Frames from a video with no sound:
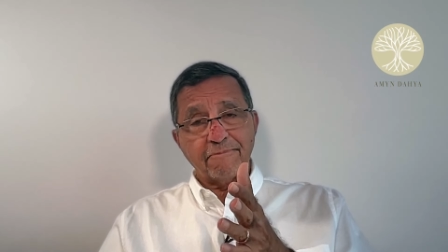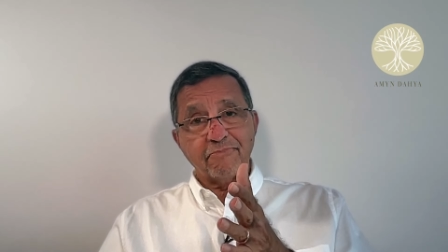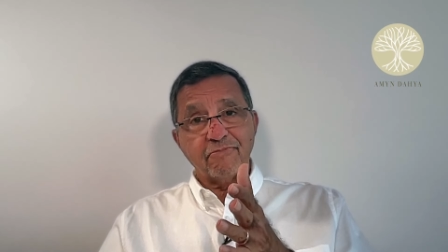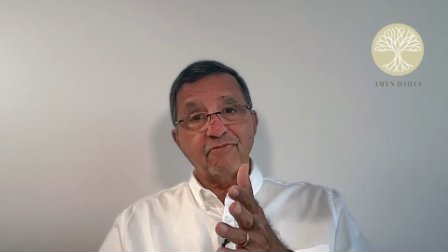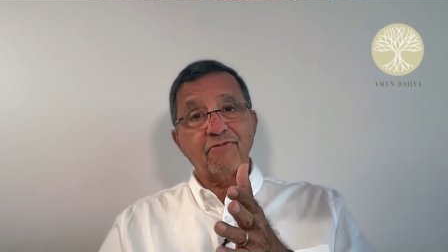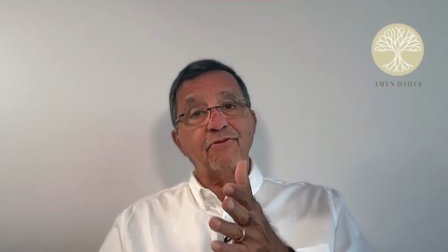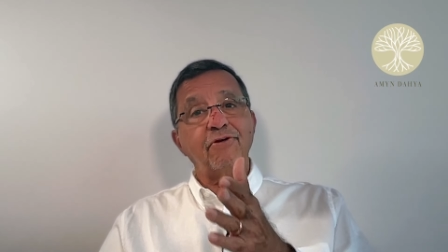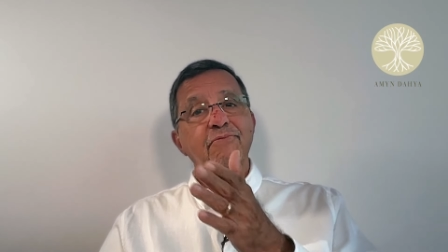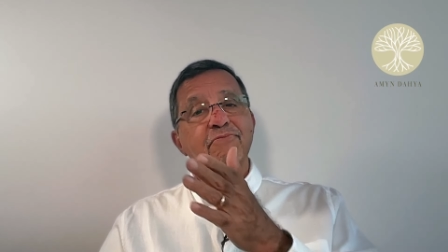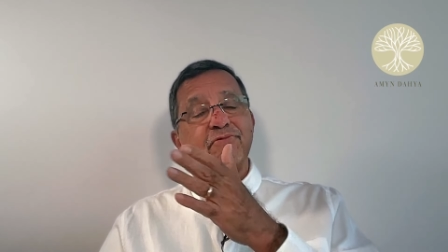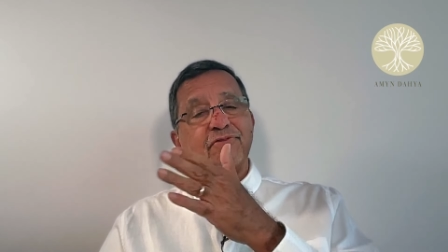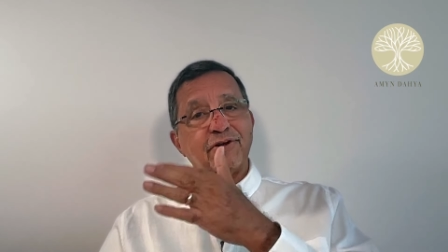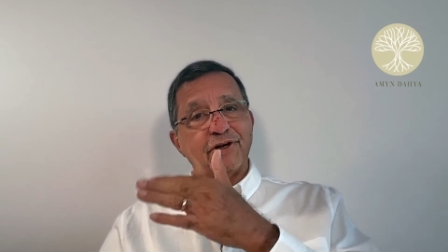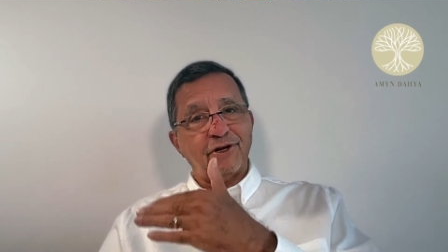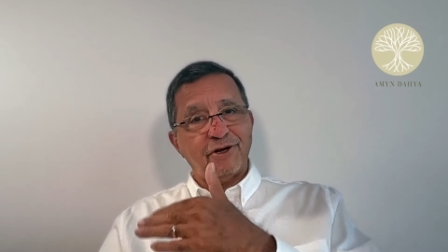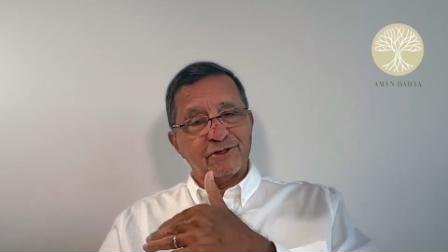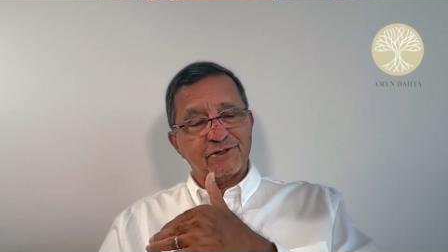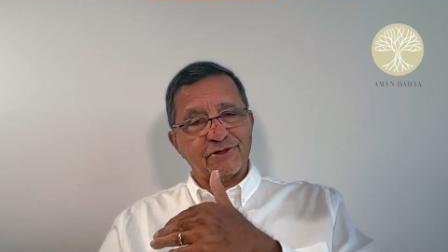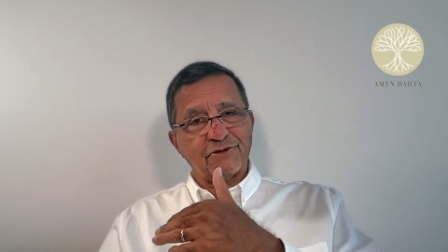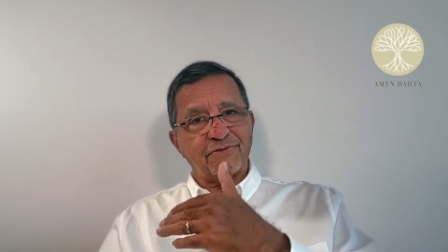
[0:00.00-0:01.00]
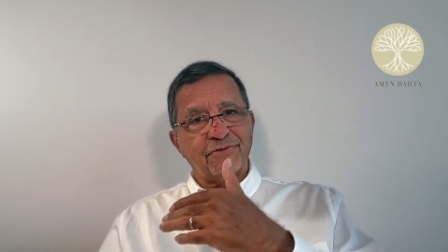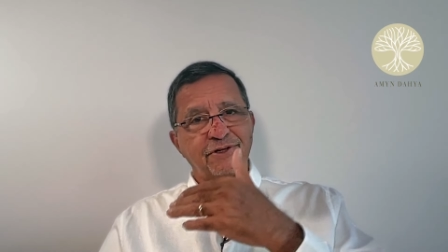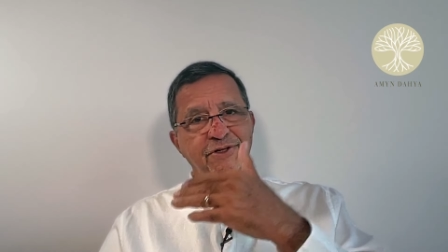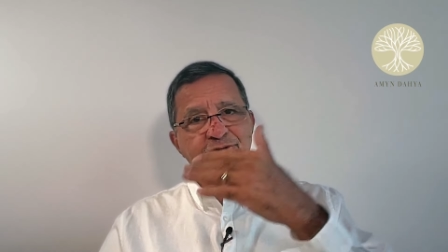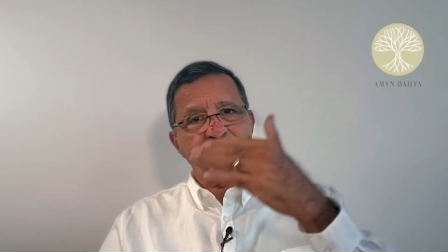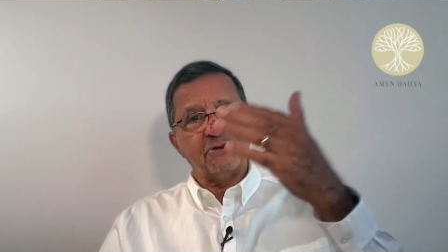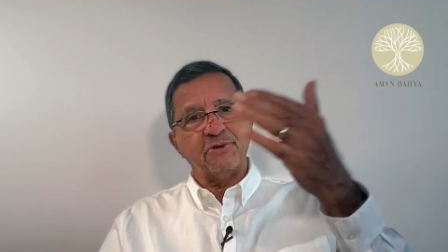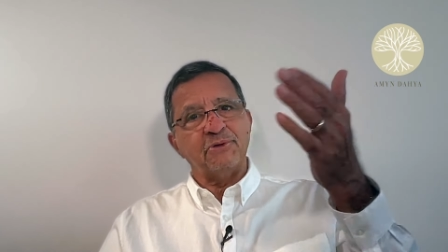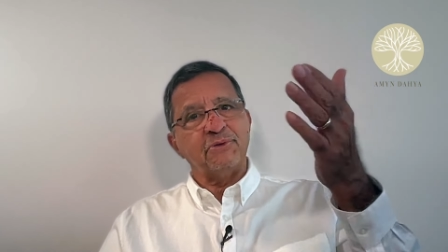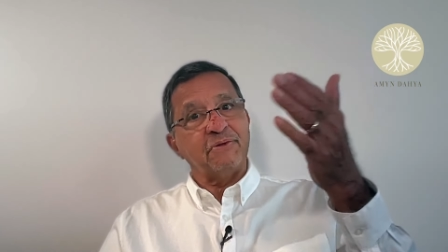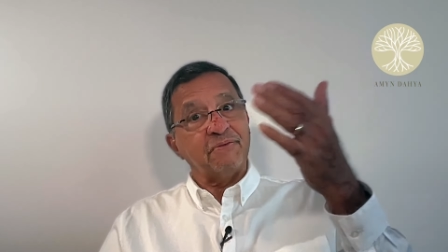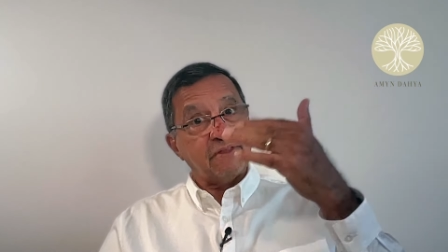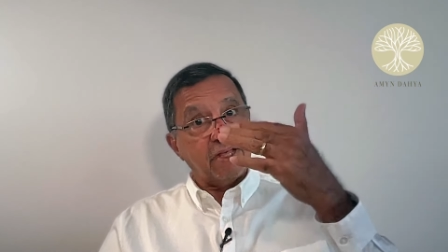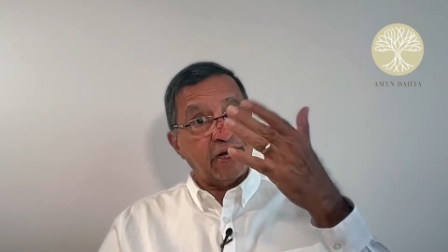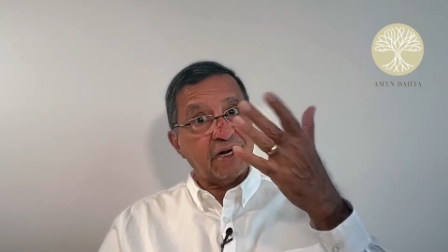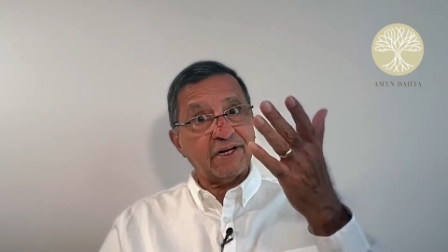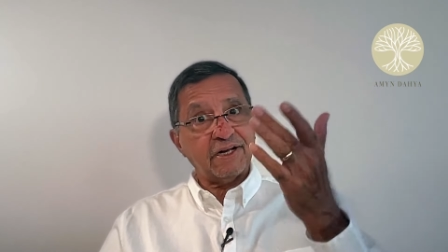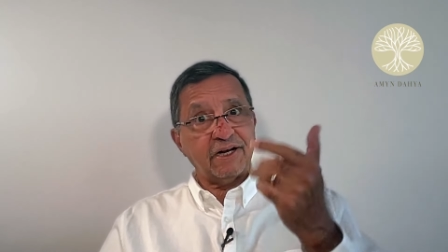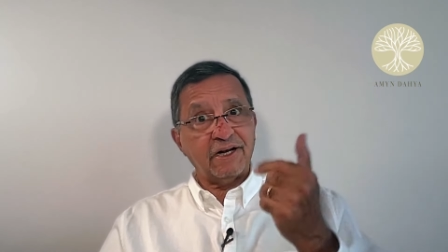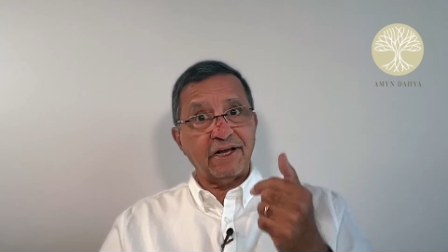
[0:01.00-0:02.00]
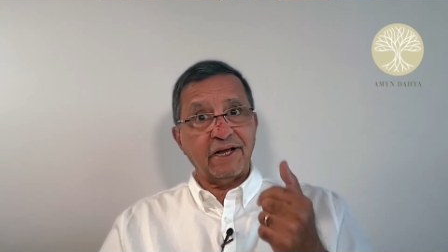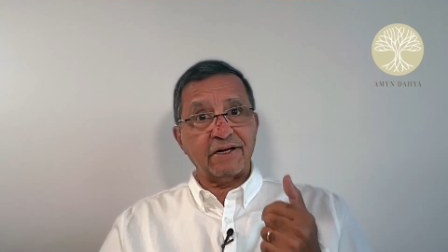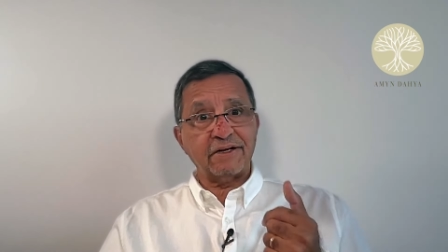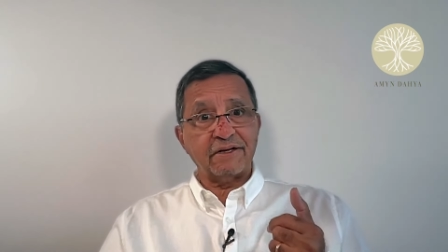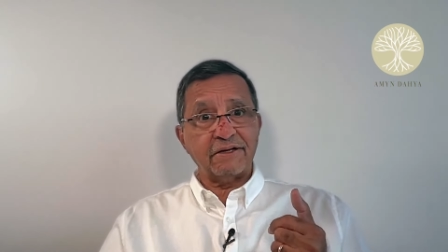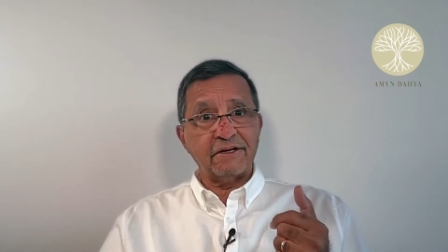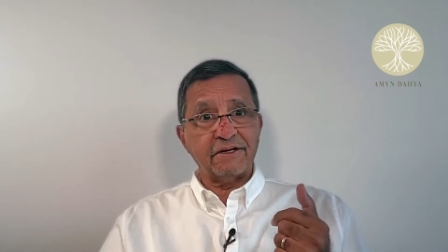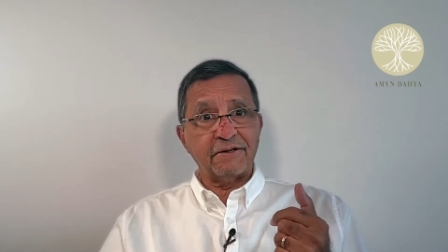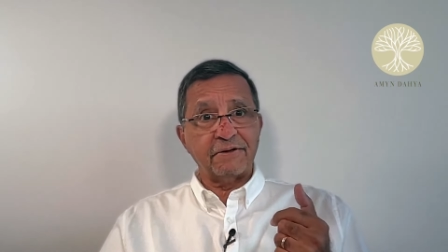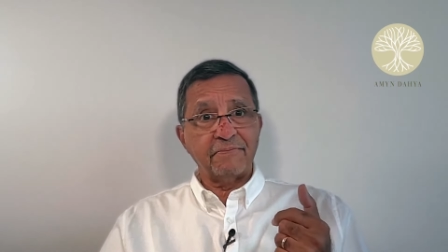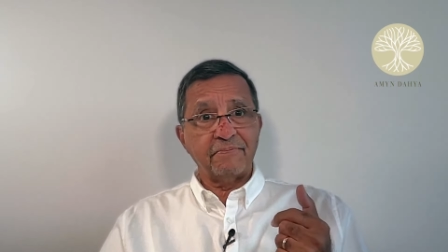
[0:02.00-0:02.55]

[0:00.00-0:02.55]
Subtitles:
from Philosophy 2. They are connected.